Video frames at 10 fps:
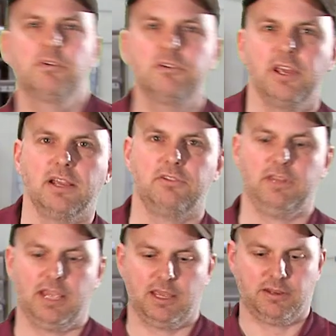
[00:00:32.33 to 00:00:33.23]
Vertex
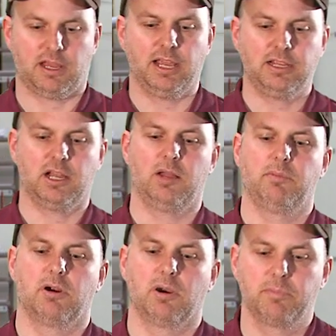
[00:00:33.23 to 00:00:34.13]
and ICOM
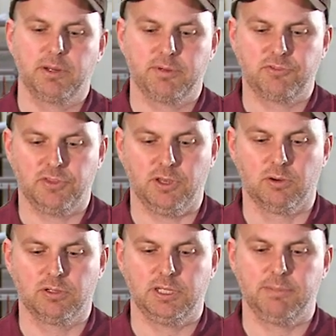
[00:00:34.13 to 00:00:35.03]
are pretty much the
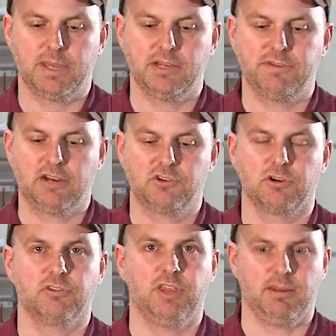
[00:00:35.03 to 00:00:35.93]
only
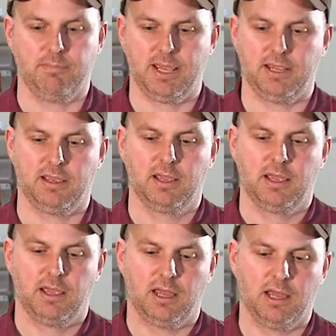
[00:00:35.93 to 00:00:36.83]
manufacturers that make
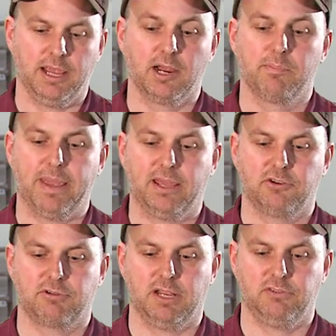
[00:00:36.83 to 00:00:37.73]

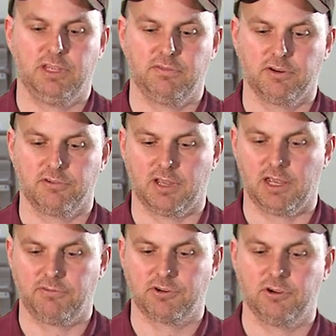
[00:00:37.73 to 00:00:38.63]
airband transceivers.
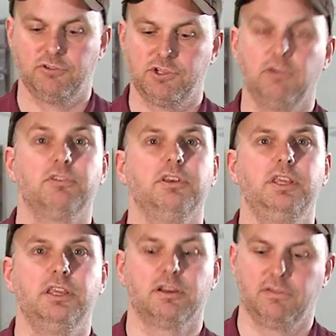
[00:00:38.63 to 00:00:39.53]
I've chosen
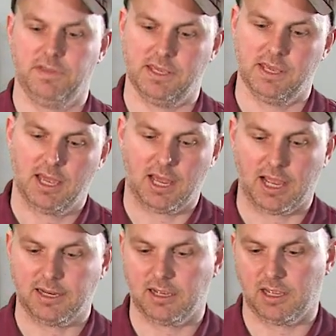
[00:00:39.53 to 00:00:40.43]
here the
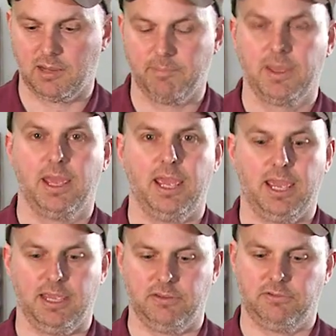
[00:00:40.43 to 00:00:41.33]
ICOM
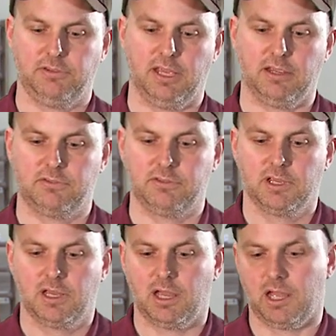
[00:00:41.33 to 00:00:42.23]
A6.
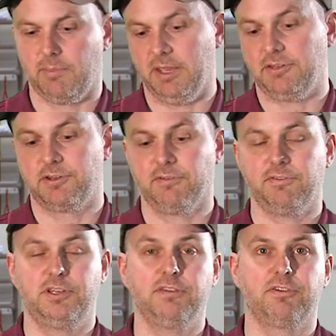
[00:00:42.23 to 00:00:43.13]

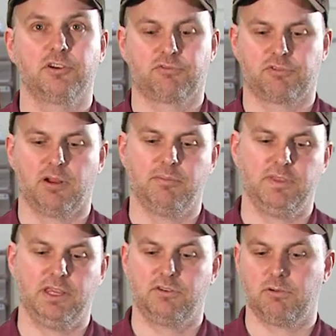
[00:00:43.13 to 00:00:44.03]
It differs from
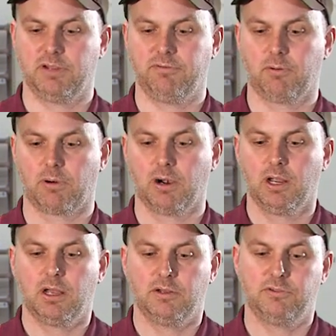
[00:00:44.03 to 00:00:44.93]
the 24
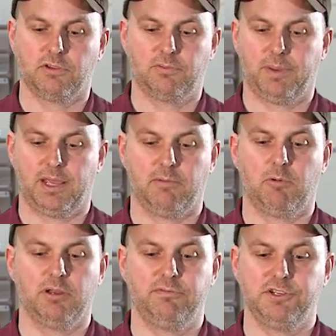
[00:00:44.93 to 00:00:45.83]
just by
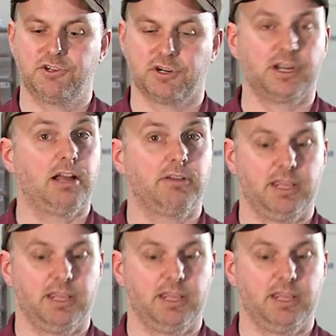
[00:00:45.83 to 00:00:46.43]
one feature, and I'll